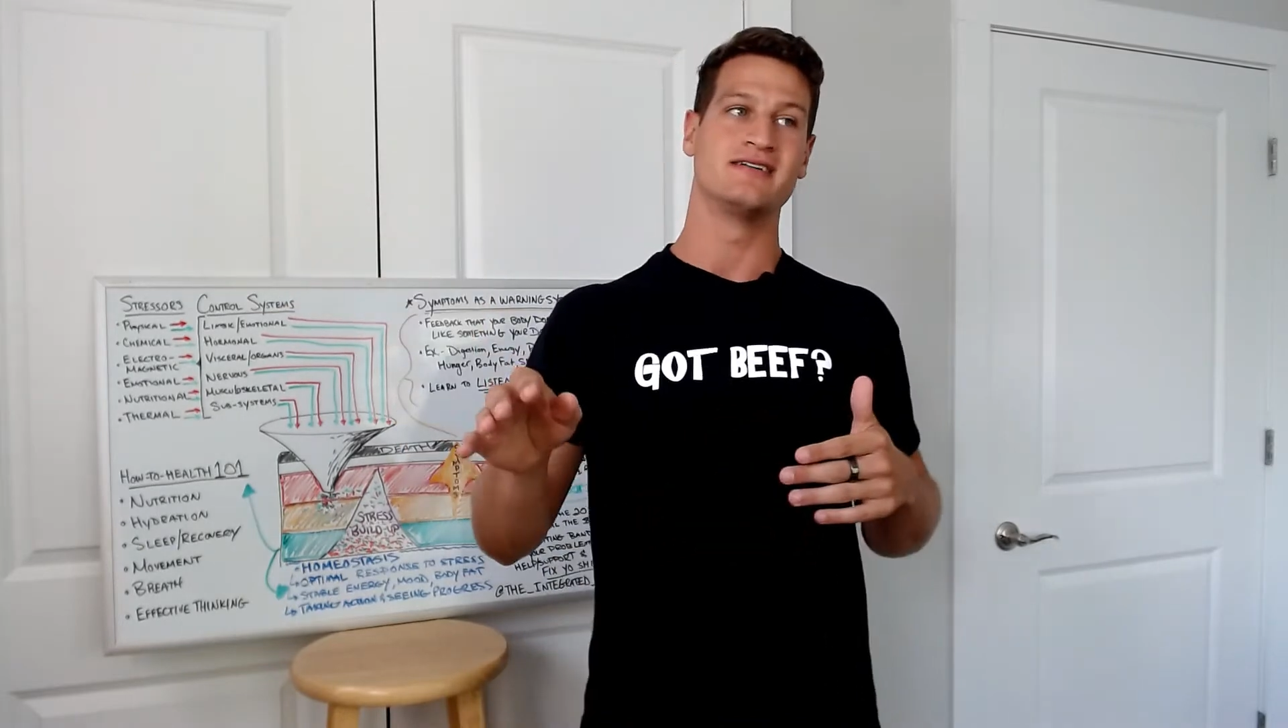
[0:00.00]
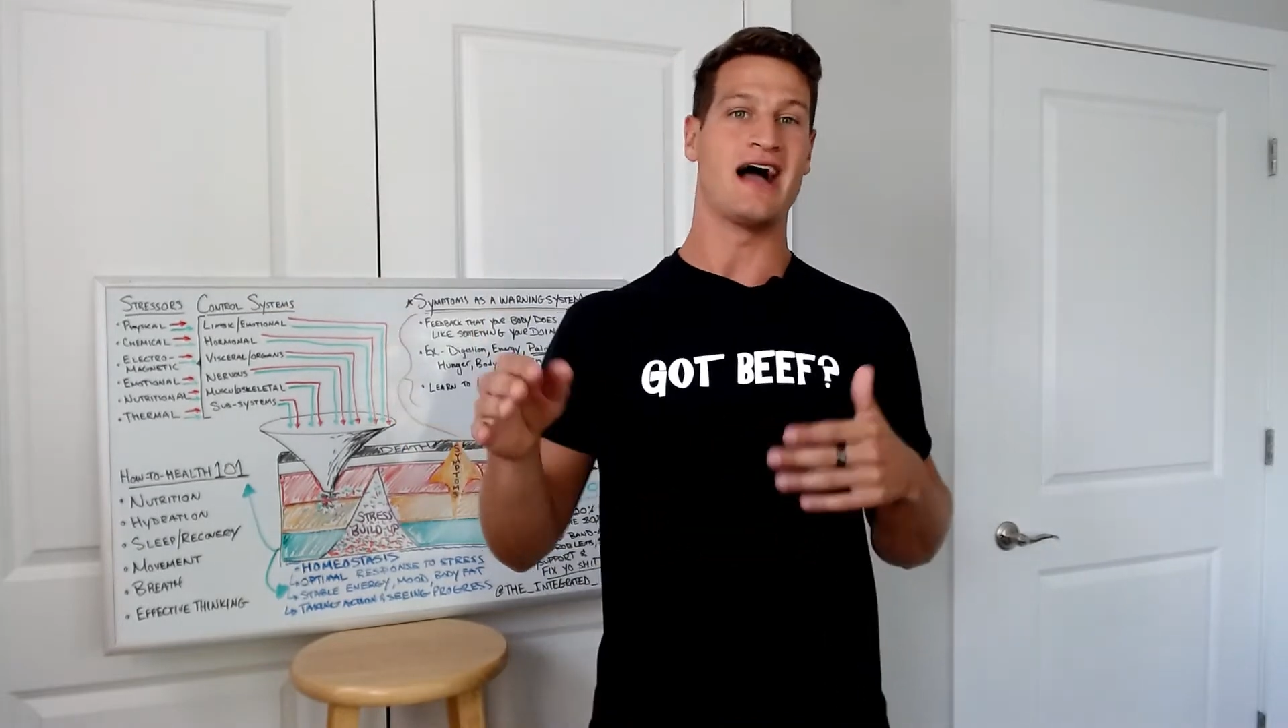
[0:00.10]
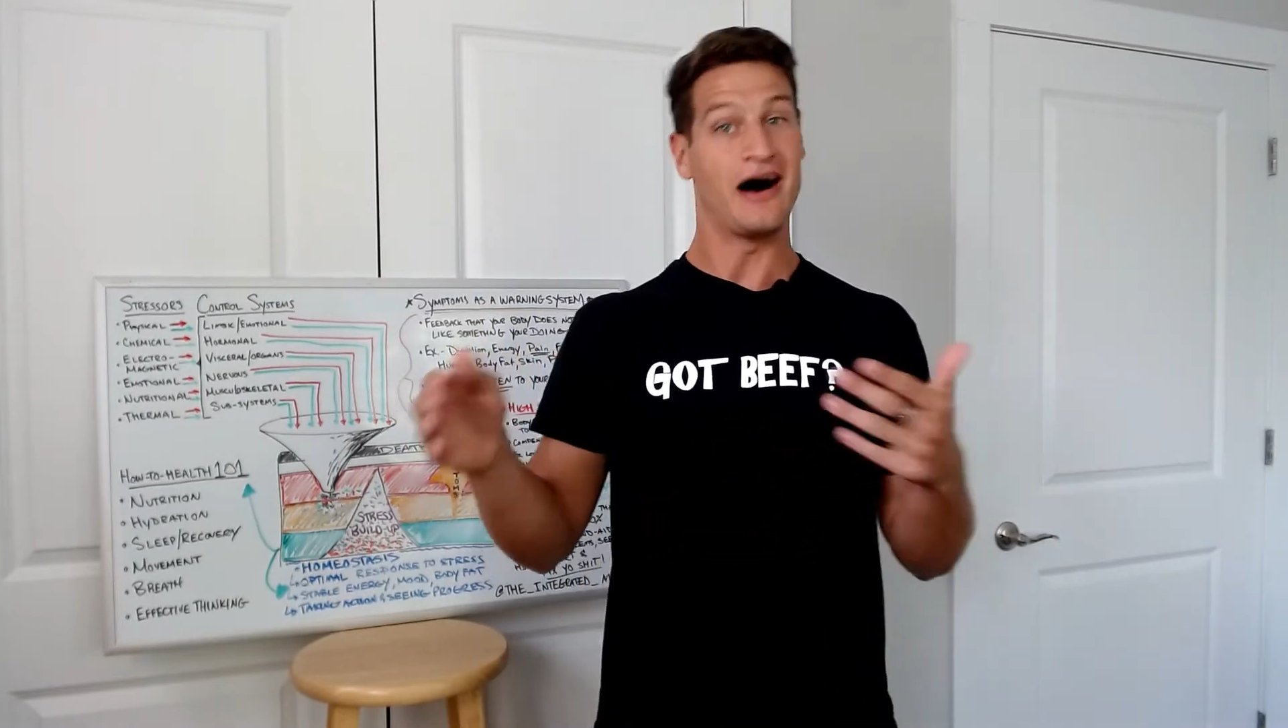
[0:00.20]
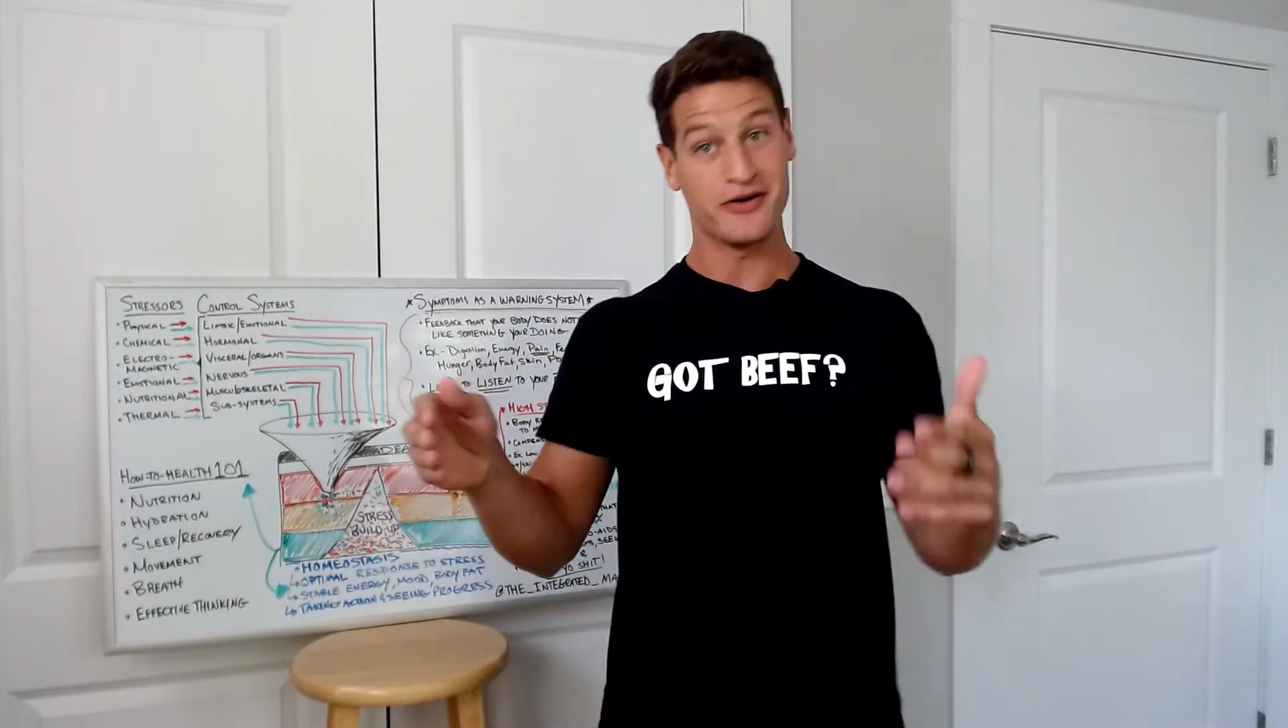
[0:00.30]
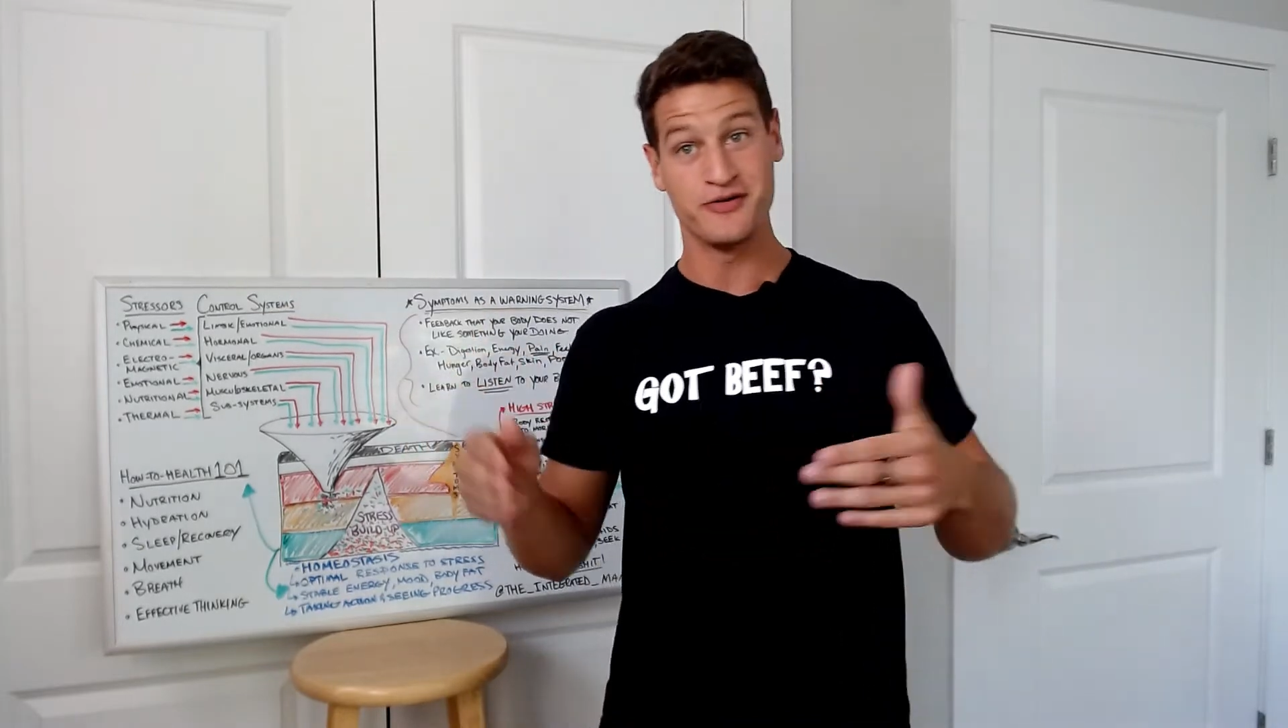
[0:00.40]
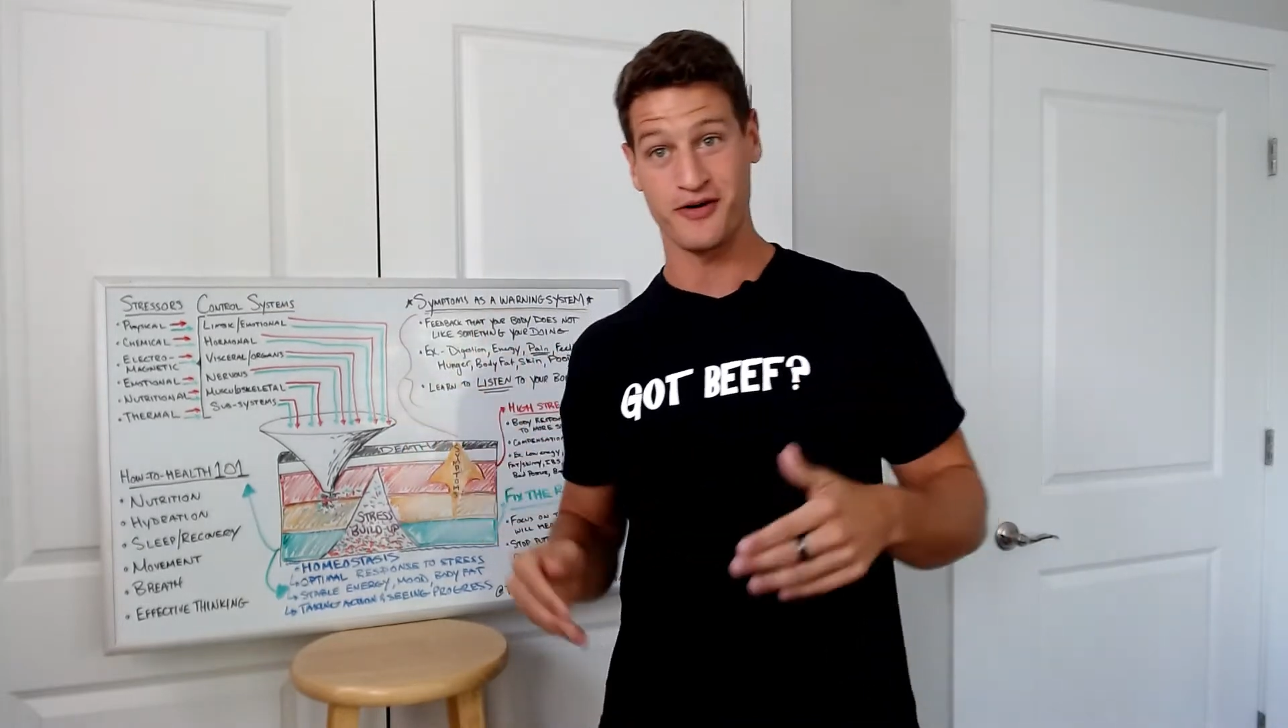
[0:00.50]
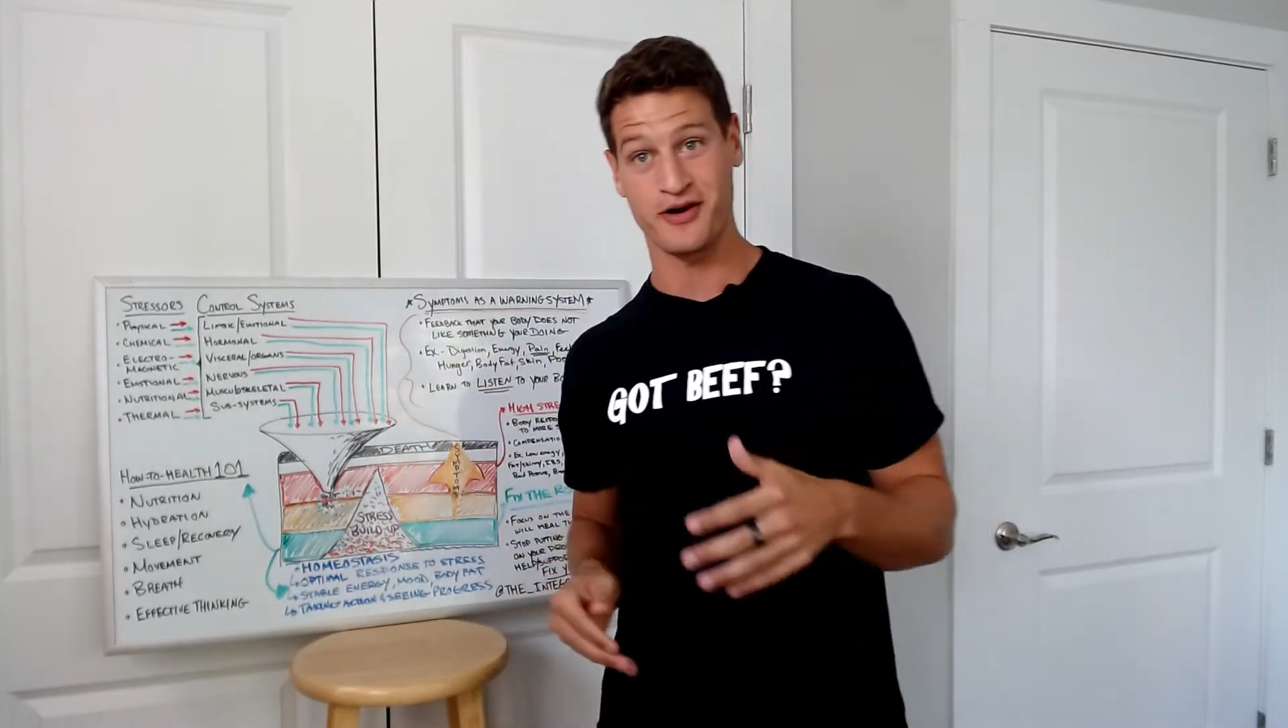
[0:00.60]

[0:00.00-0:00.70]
out of our